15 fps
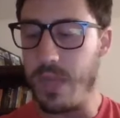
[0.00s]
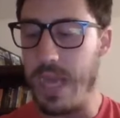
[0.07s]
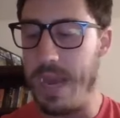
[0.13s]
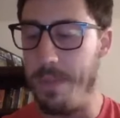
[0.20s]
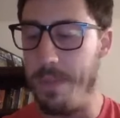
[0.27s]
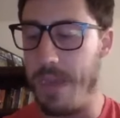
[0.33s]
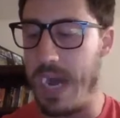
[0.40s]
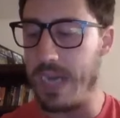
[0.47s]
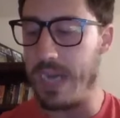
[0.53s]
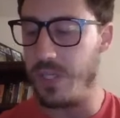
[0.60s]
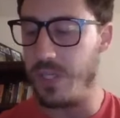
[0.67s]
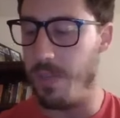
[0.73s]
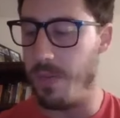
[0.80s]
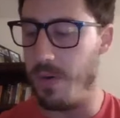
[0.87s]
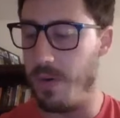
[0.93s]
and box
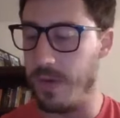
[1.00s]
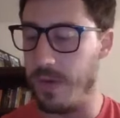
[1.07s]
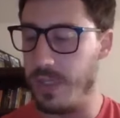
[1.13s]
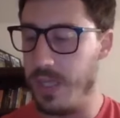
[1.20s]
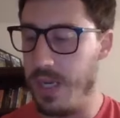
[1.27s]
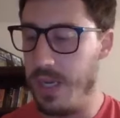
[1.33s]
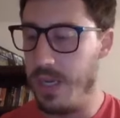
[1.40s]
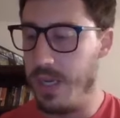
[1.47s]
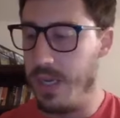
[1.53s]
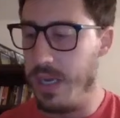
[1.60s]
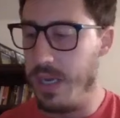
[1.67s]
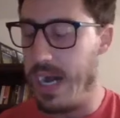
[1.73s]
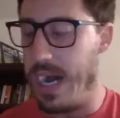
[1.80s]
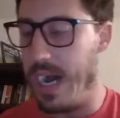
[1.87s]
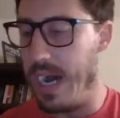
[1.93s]
jump overs.
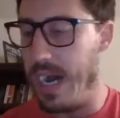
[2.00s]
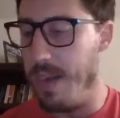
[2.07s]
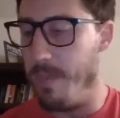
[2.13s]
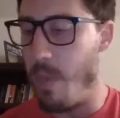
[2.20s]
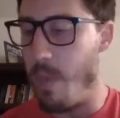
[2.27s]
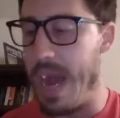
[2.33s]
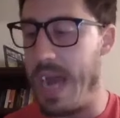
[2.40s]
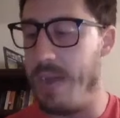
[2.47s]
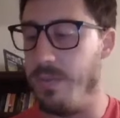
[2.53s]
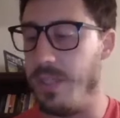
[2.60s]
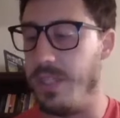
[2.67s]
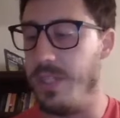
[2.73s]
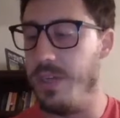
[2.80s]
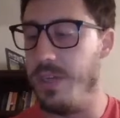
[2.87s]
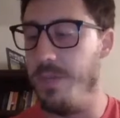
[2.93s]
I am
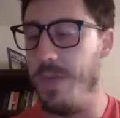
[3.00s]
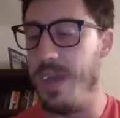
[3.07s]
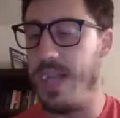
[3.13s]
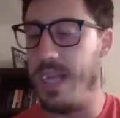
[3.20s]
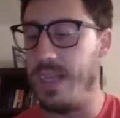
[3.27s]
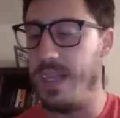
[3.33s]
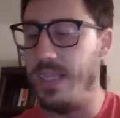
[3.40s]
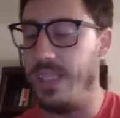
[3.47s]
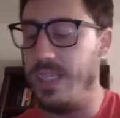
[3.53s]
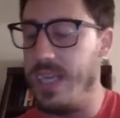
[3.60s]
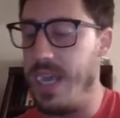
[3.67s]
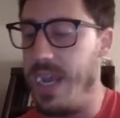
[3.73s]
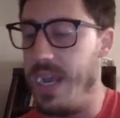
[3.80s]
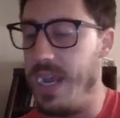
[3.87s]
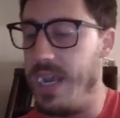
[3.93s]
assuming that this
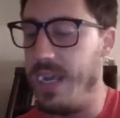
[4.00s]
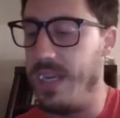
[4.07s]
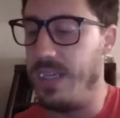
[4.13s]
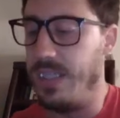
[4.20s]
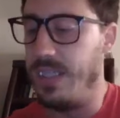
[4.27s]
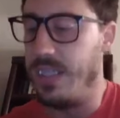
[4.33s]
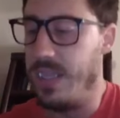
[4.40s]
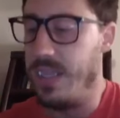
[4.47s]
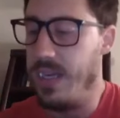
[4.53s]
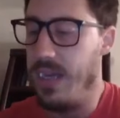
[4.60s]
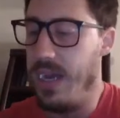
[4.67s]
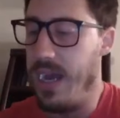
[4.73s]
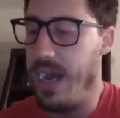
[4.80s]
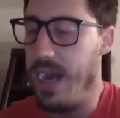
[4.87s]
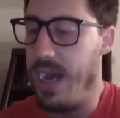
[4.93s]
is
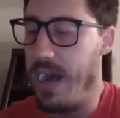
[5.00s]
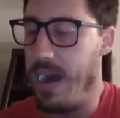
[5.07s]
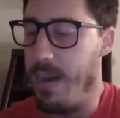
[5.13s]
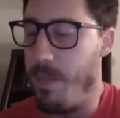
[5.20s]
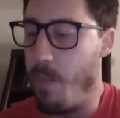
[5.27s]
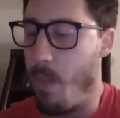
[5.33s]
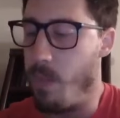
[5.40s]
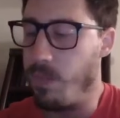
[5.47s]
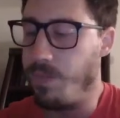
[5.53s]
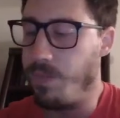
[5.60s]
24-20